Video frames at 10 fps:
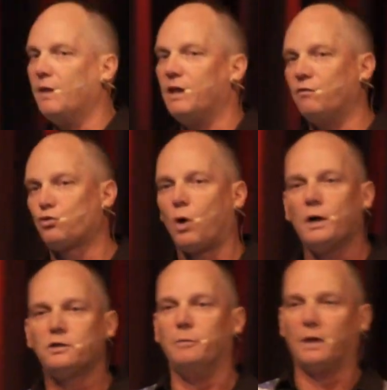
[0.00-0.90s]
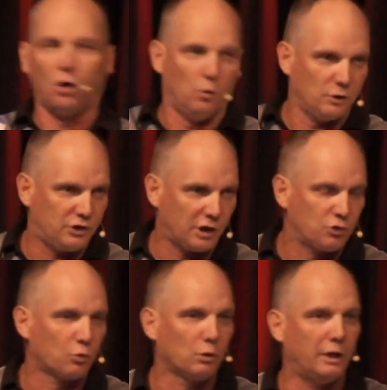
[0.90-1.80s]
and they've tried to make a
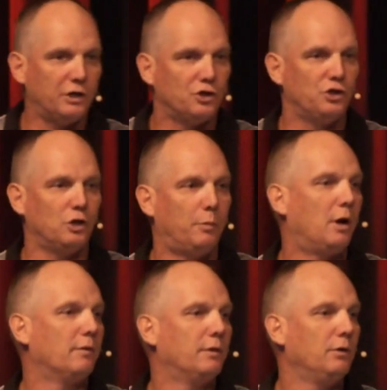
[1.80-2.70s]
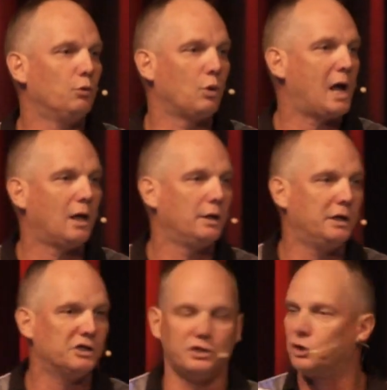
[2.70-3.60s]
homosexual relationship out of it. And the
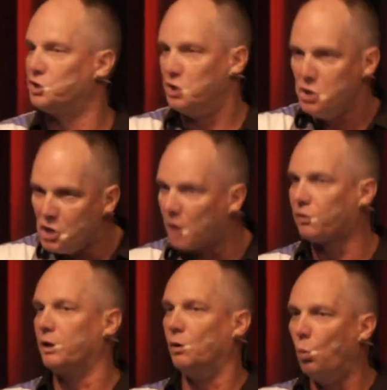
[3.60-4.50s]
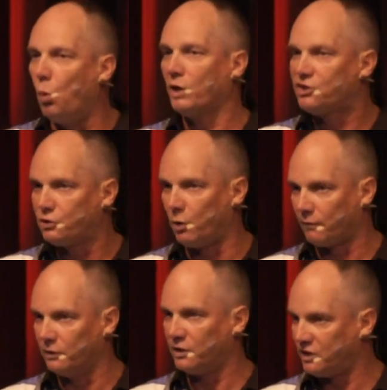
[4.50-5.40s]
reality is there's nothing
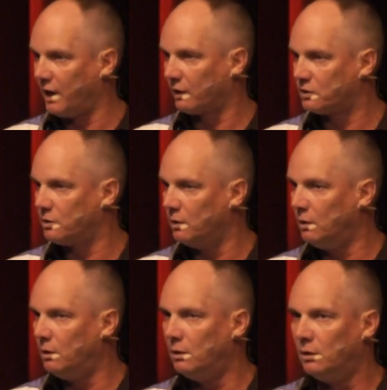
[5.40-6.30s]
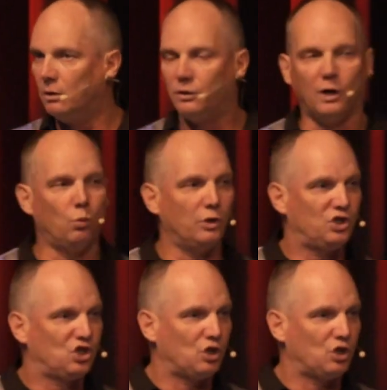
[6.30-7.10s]
whatsoever in the text that would